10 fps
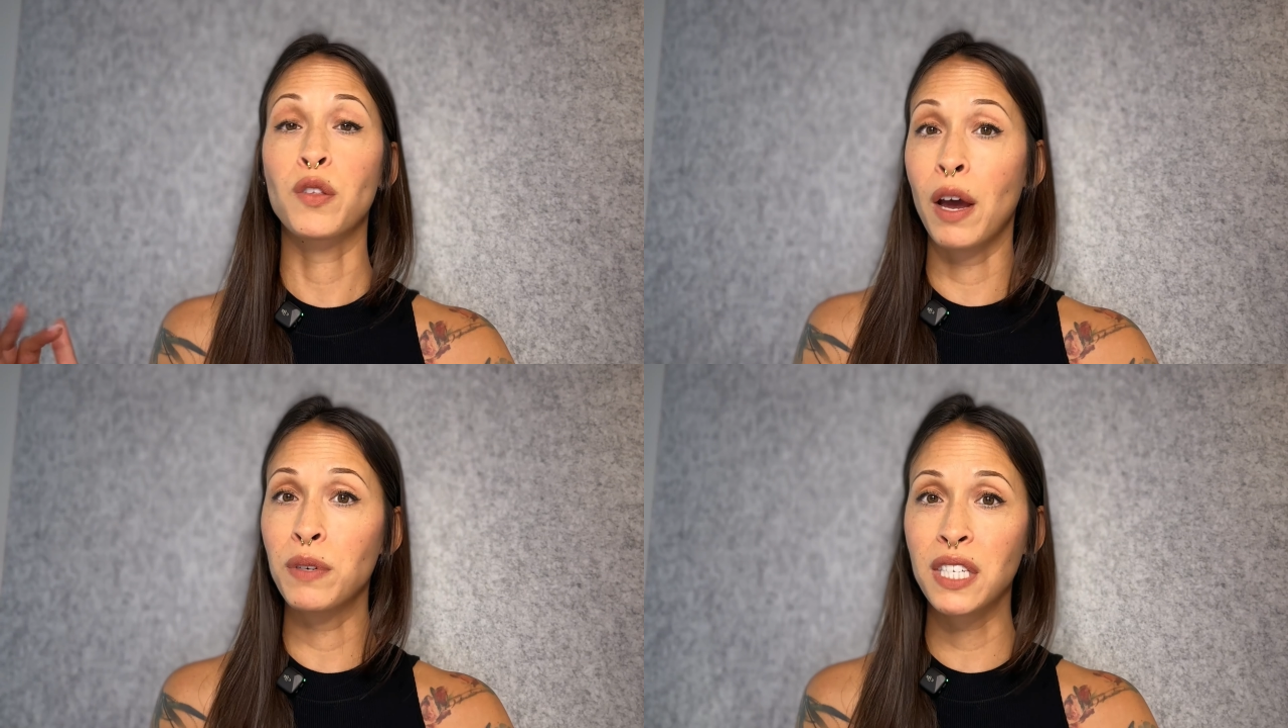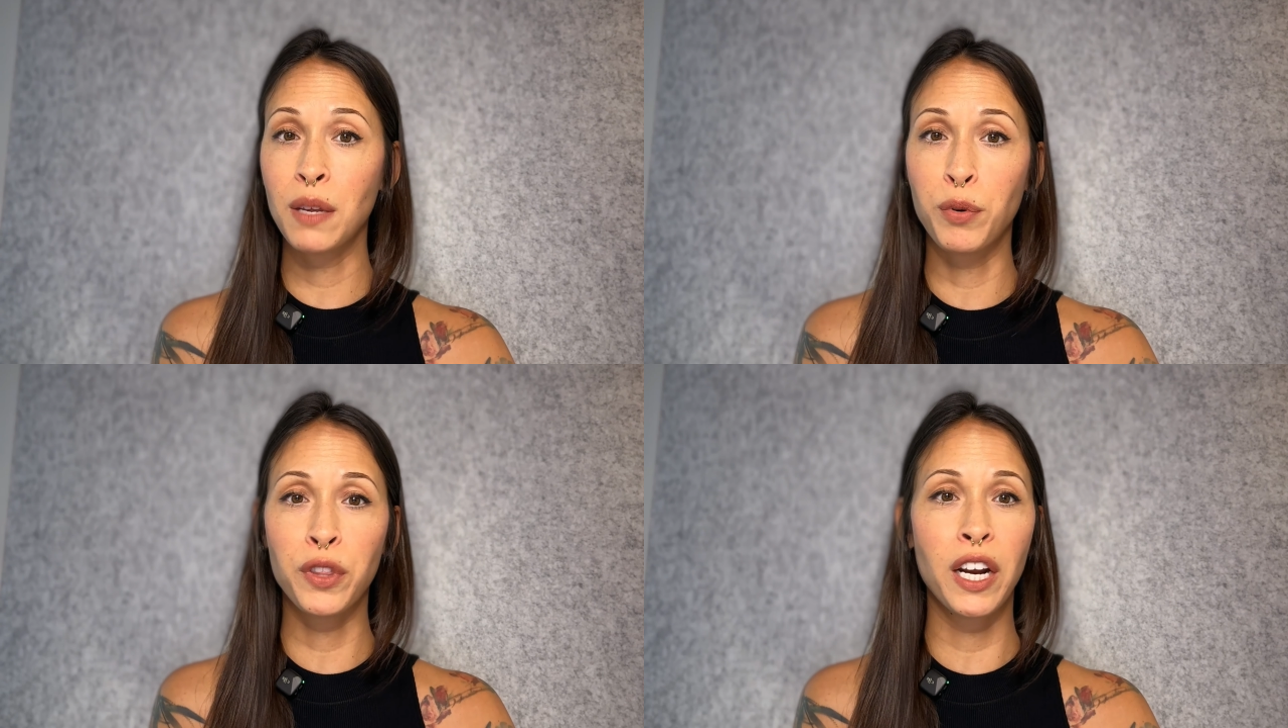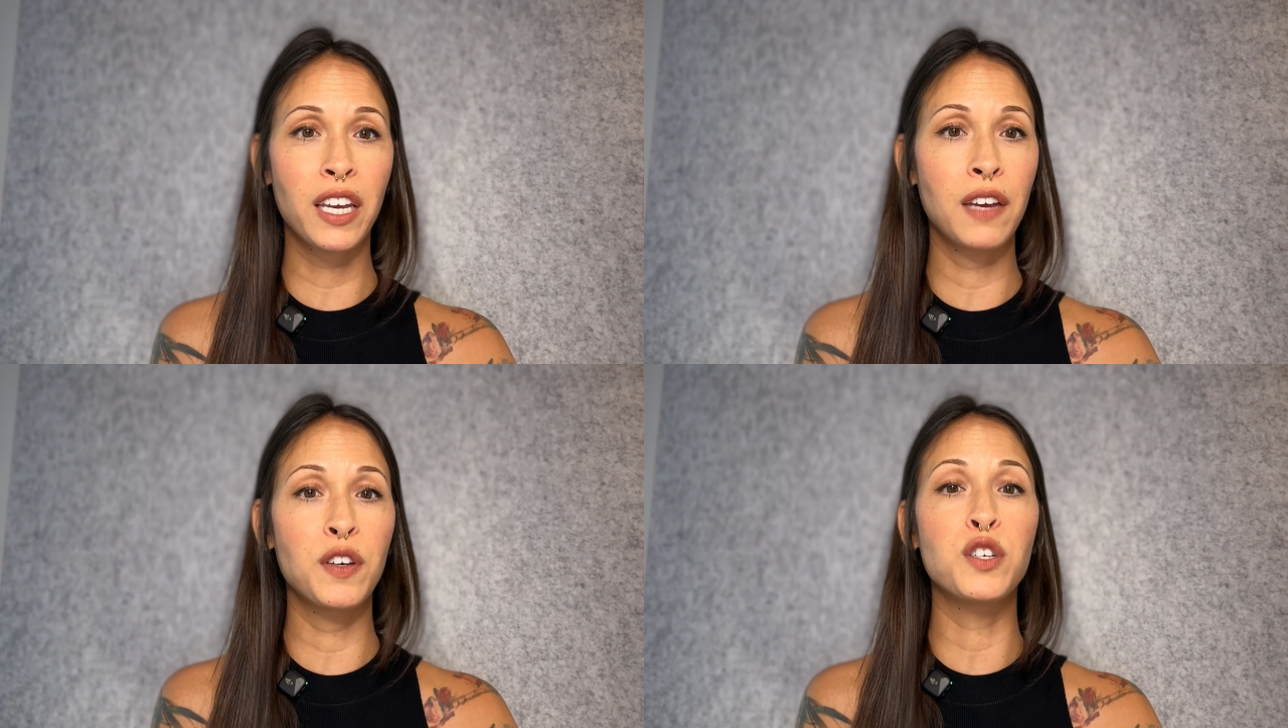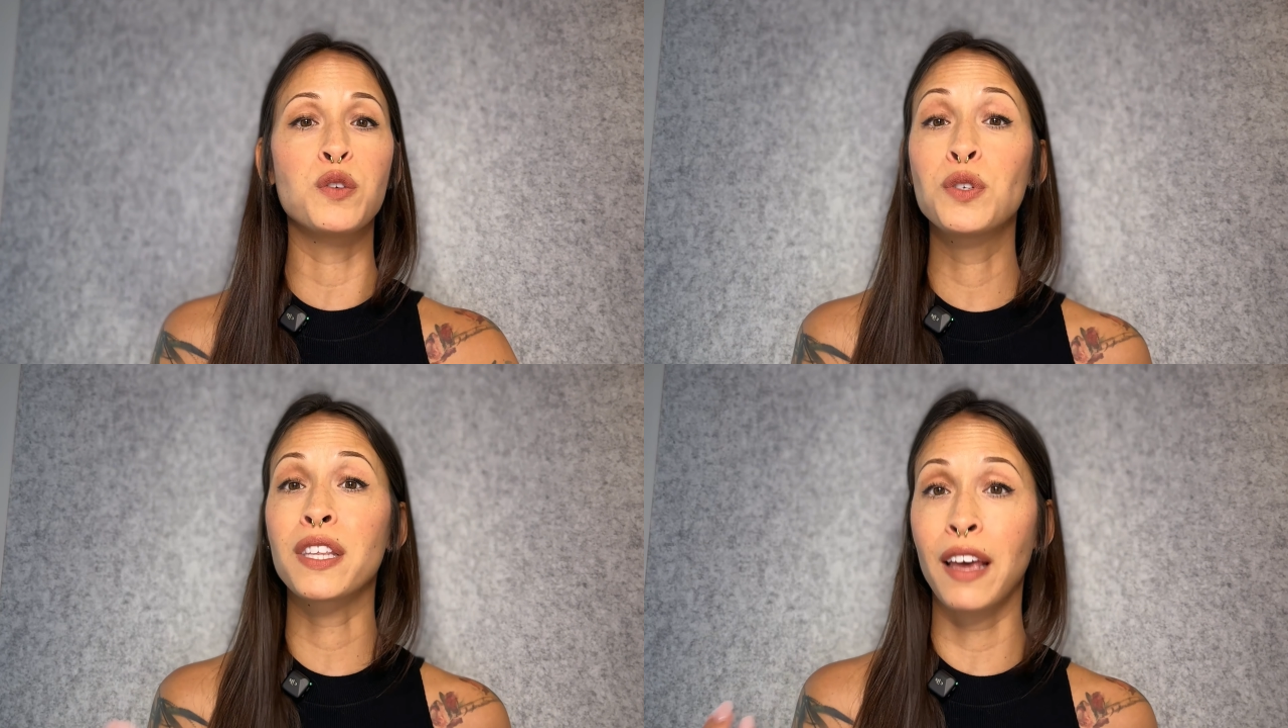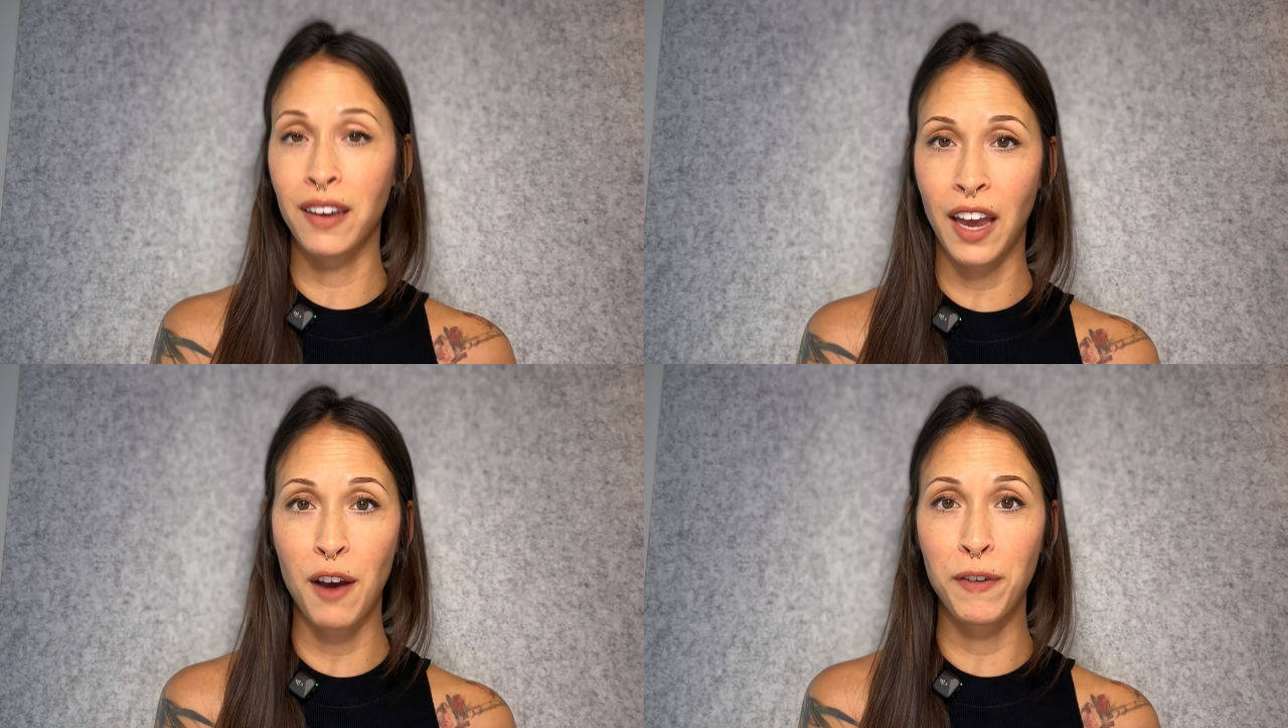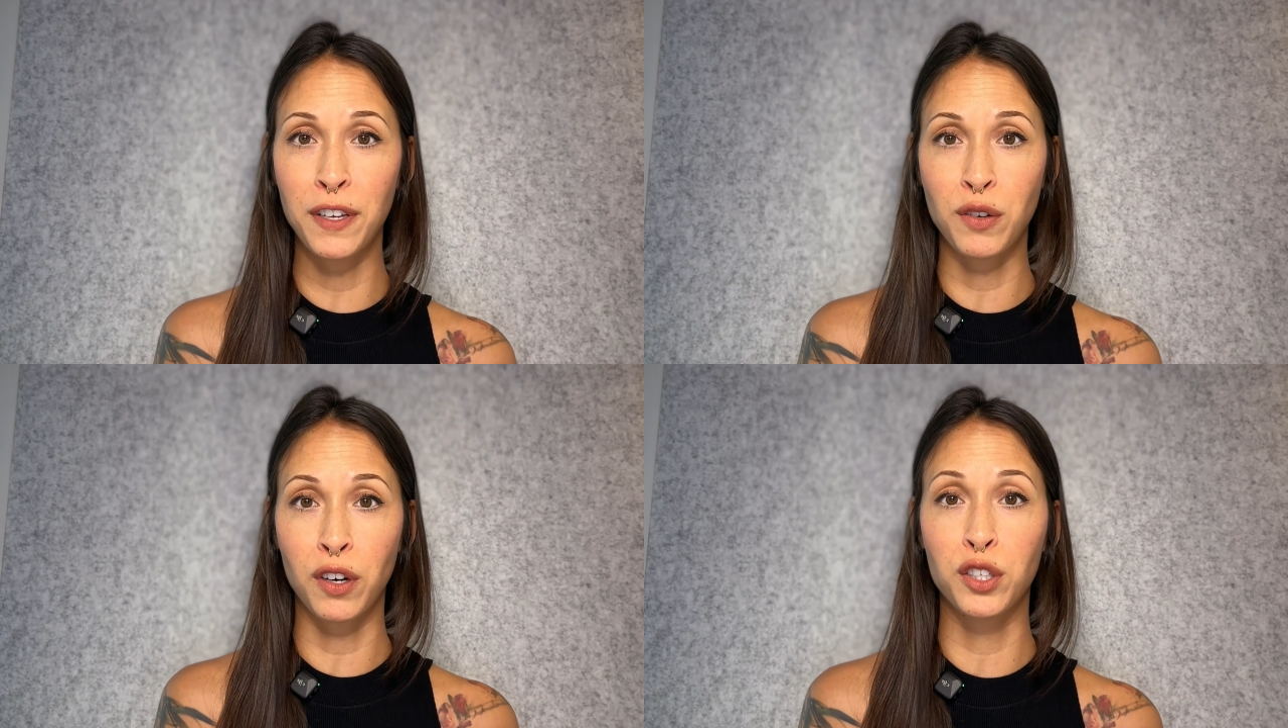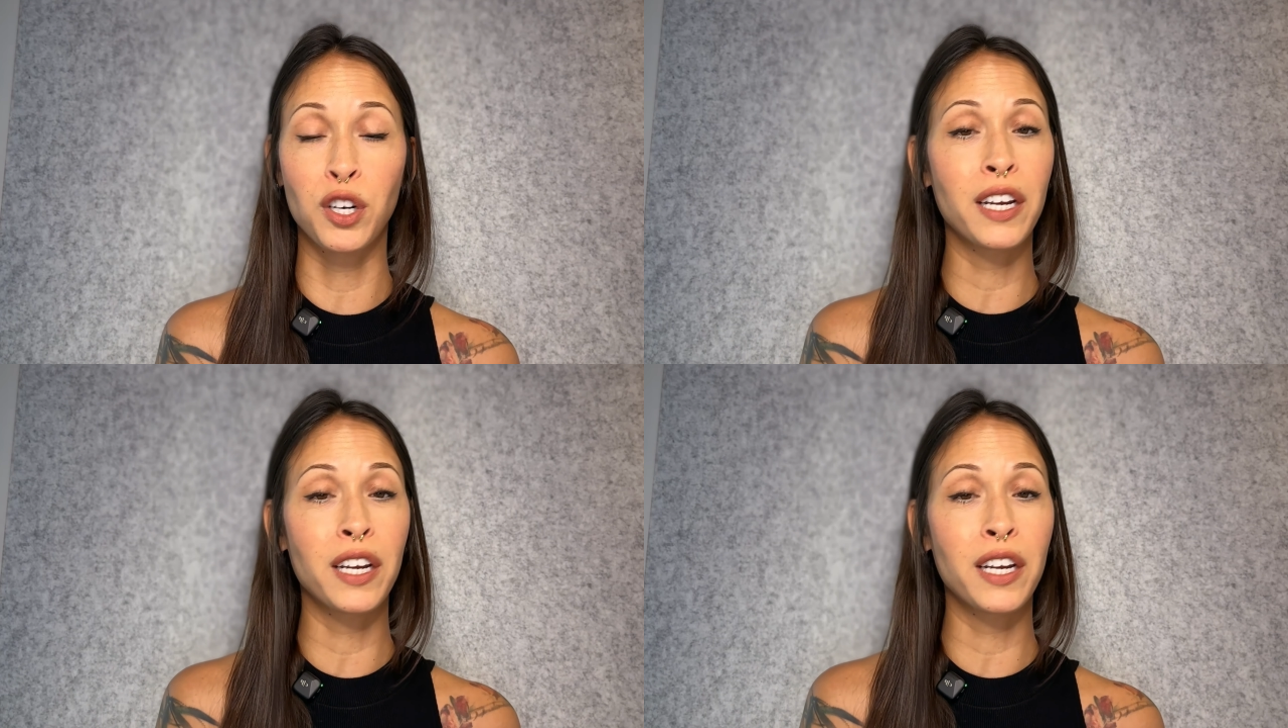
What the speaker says: So that was the input that I gave it using that cafe structure.